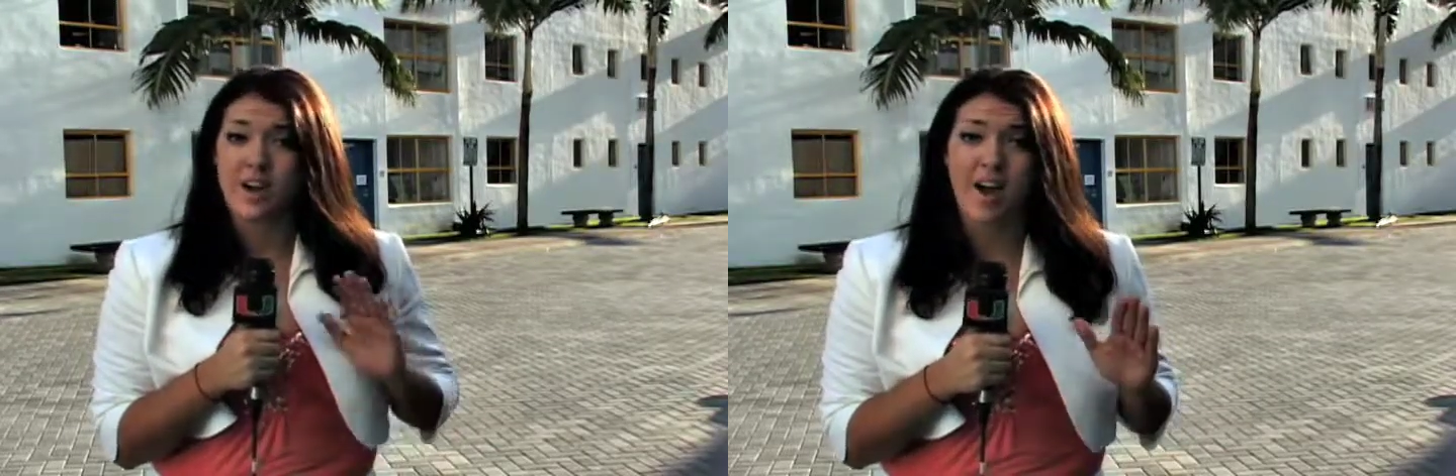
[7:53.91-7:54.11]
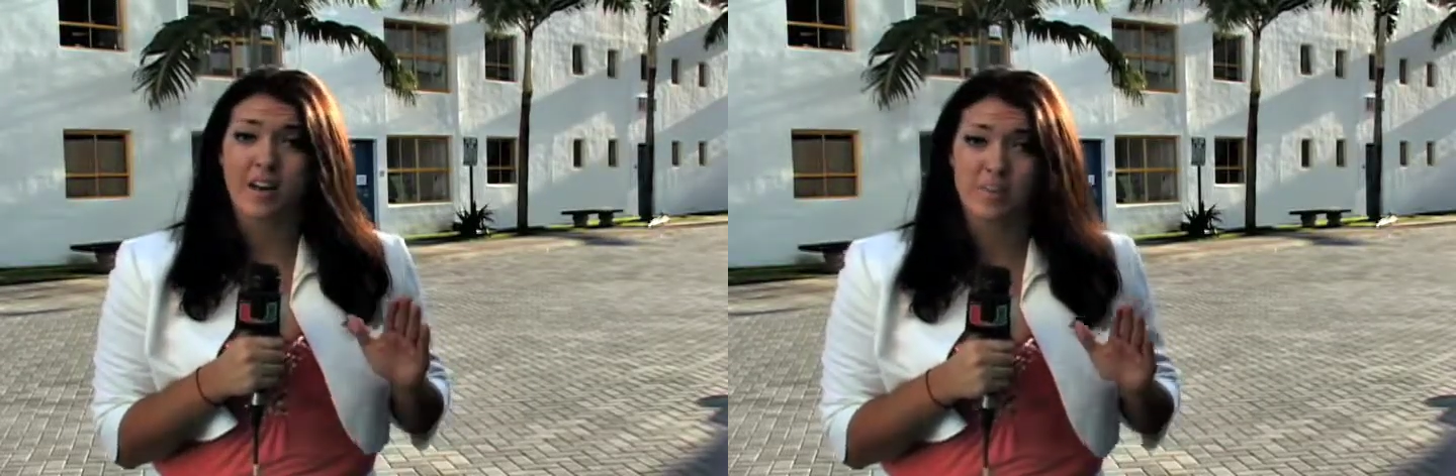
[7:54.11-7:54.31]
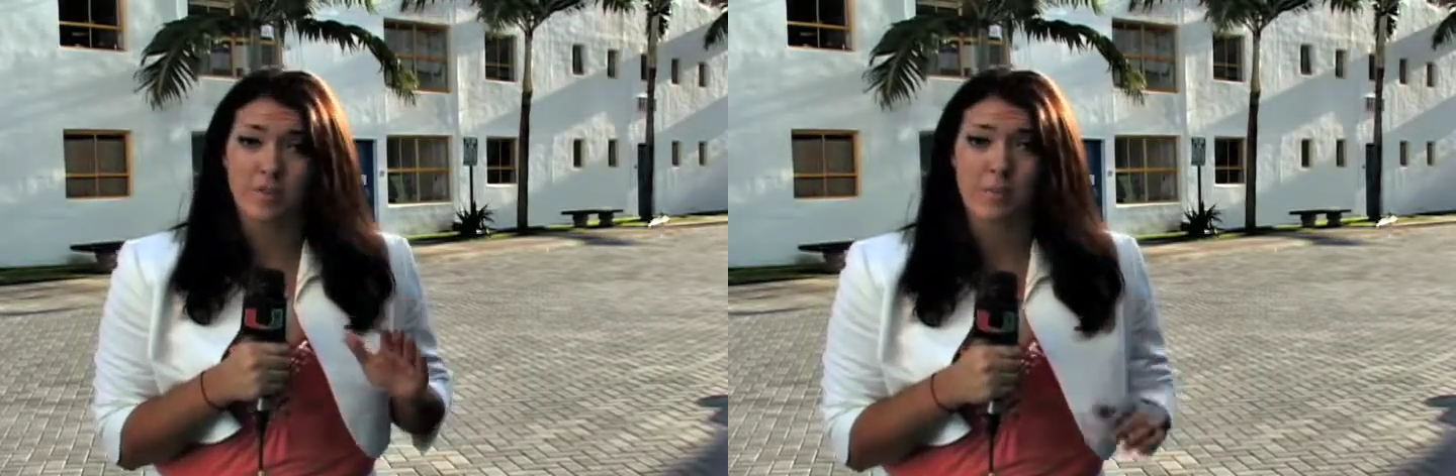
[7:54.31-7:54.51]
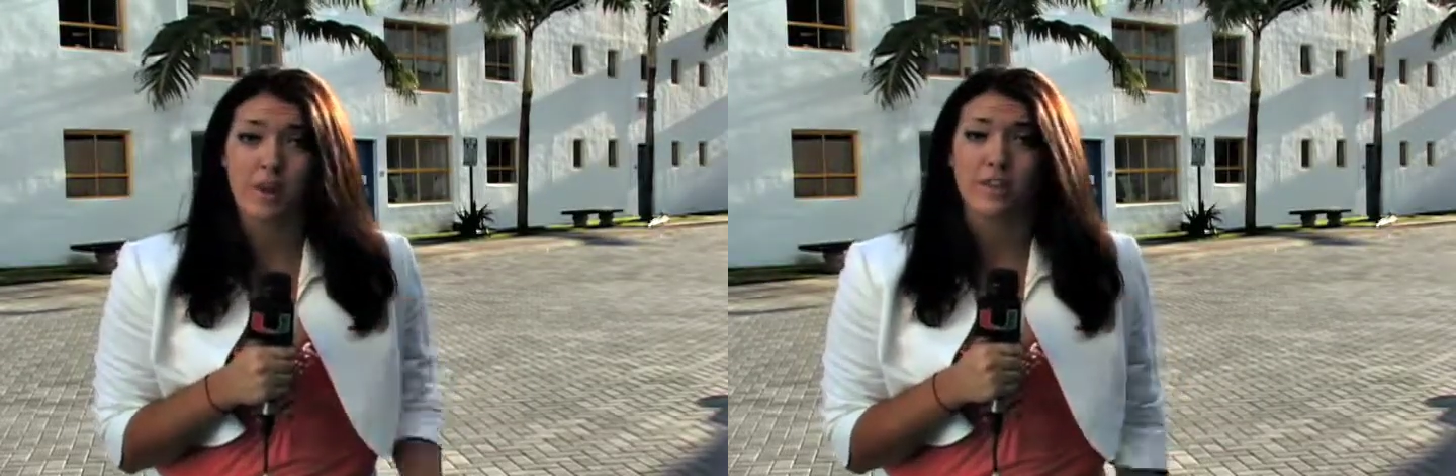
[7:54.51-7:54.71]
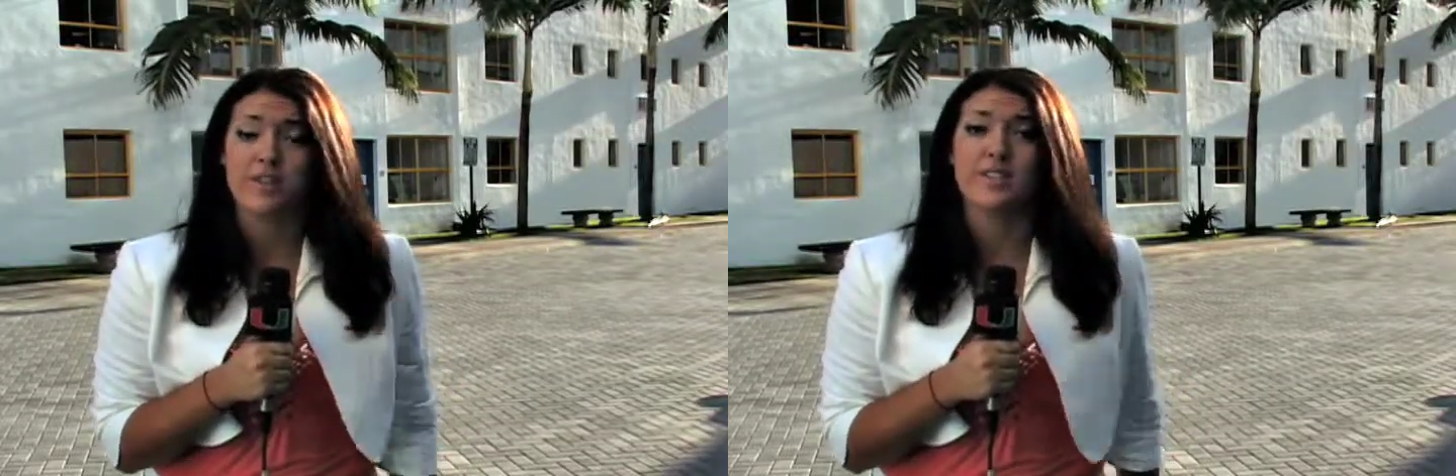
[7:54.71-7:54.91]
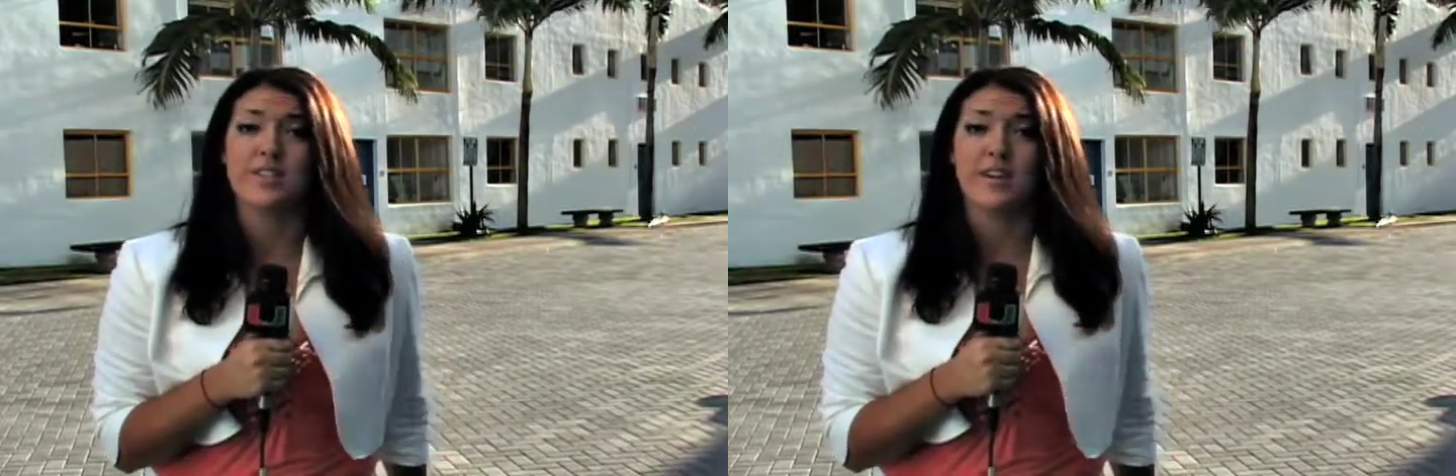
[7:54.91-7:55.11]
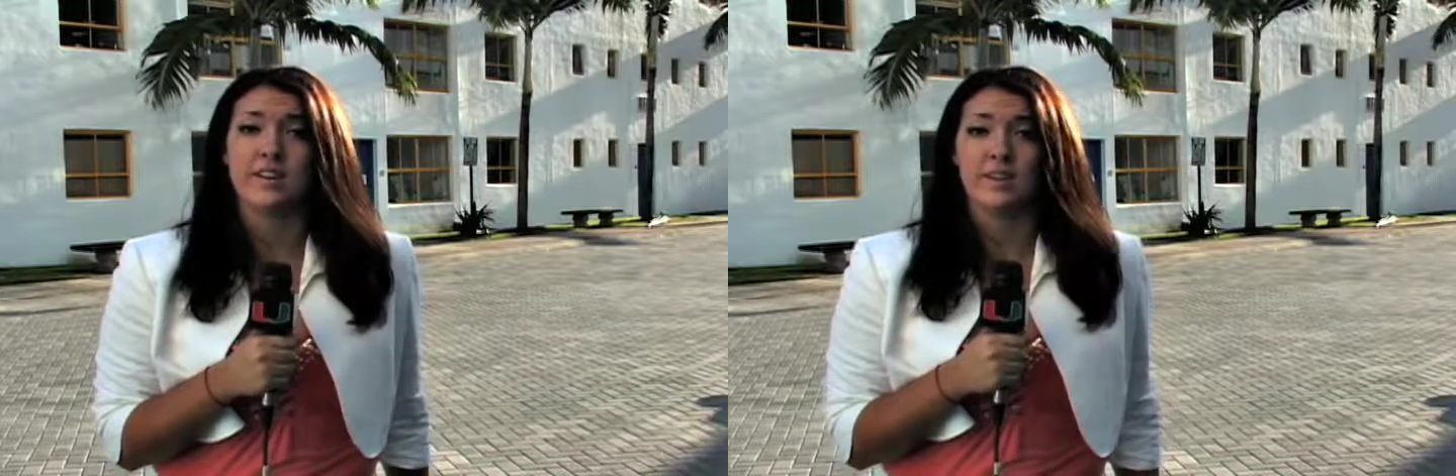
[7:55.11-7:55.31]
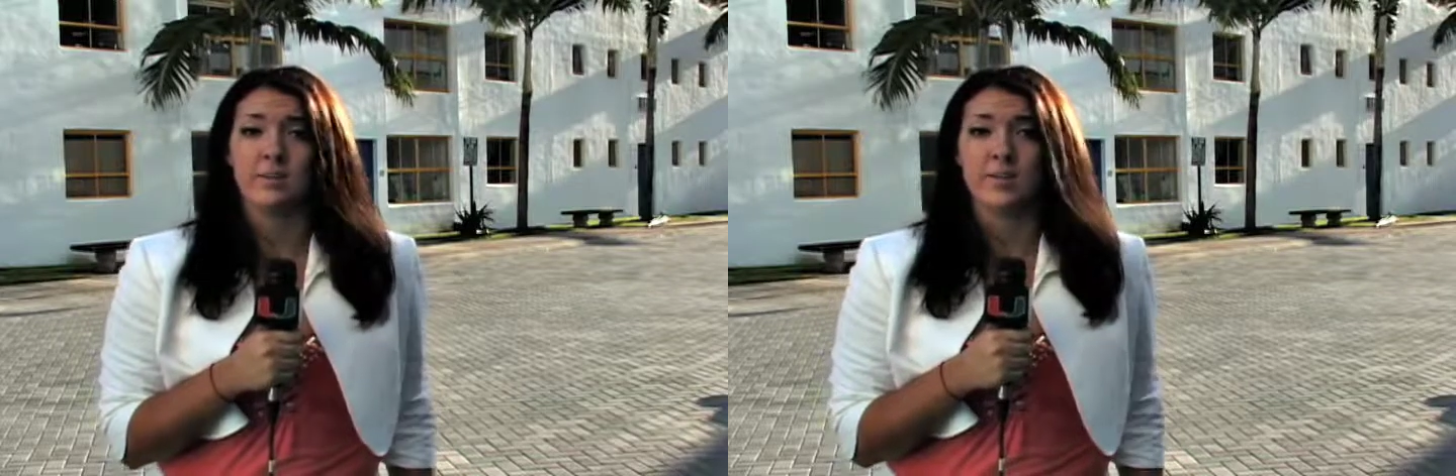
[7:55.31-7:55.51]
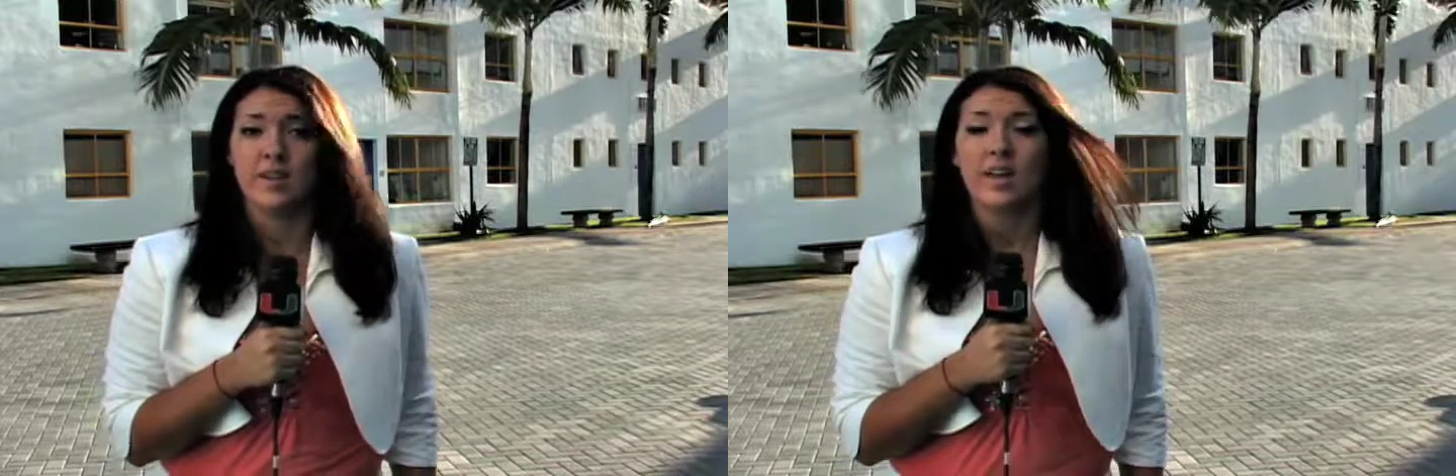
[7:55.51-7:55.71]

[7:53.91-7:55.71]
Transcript: not to demolish the stadium.